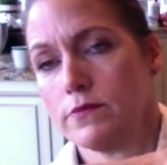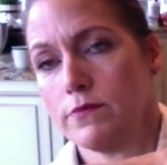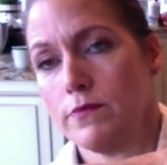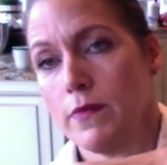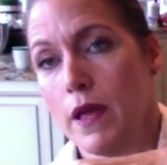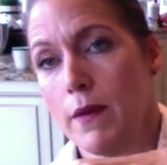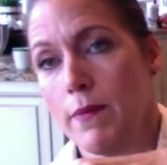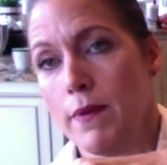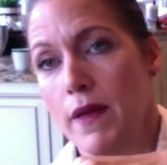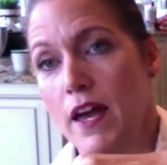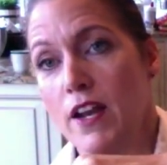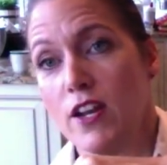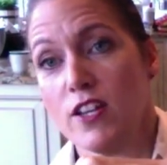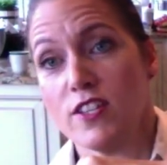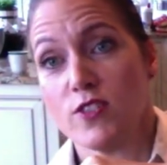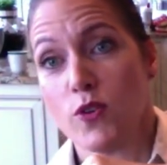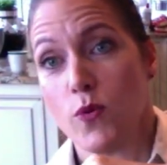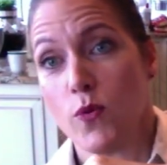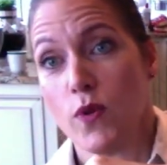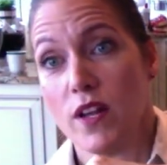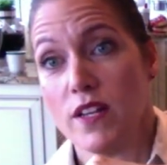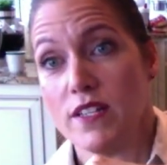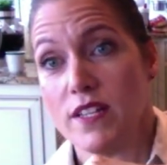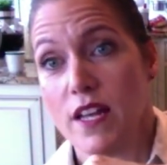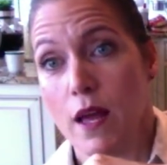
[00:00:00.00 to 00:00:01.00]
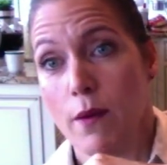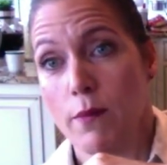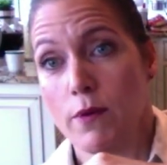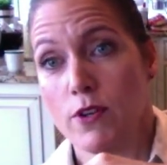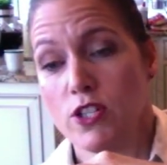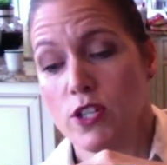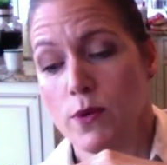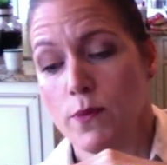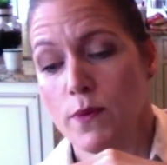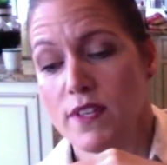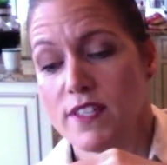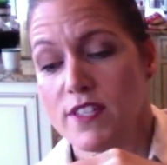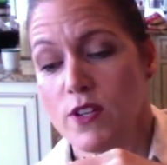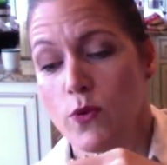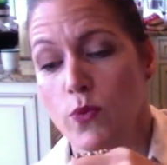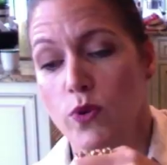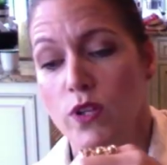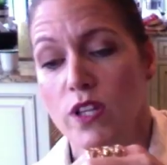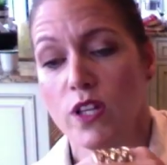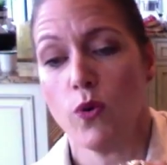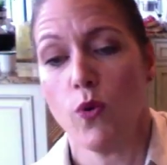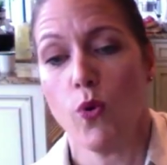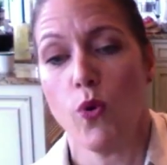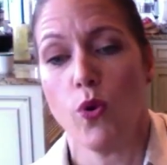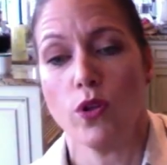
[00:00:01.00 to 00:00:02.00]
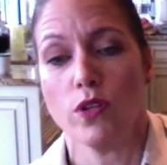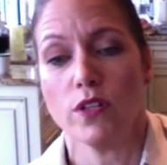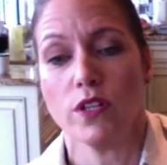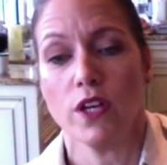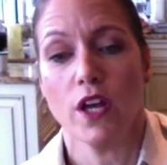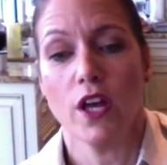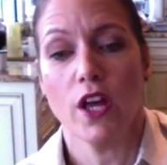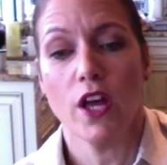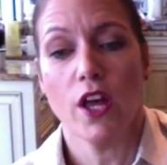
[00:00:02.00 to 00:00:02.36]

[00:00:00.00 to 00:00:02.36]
Maybe. I just don't want to damage them because they're really old.